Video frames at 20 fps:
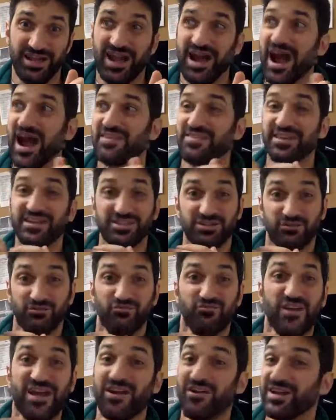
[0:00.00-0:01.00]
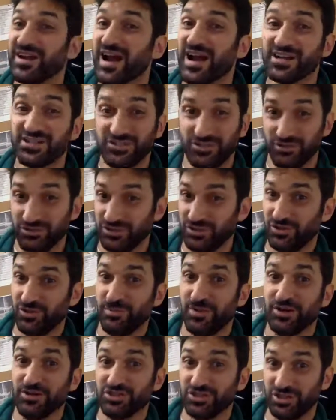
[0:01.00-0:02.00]
I think it's a very high
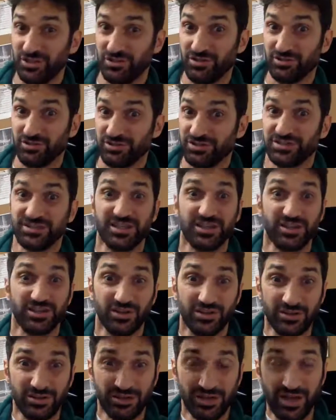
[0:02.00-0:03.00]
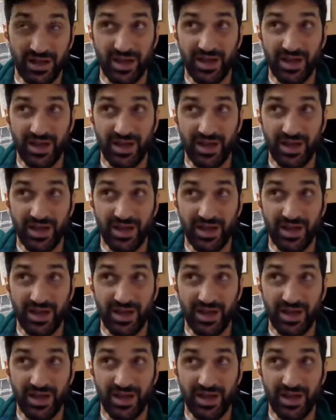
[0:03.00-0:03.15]
socio-emotional skill.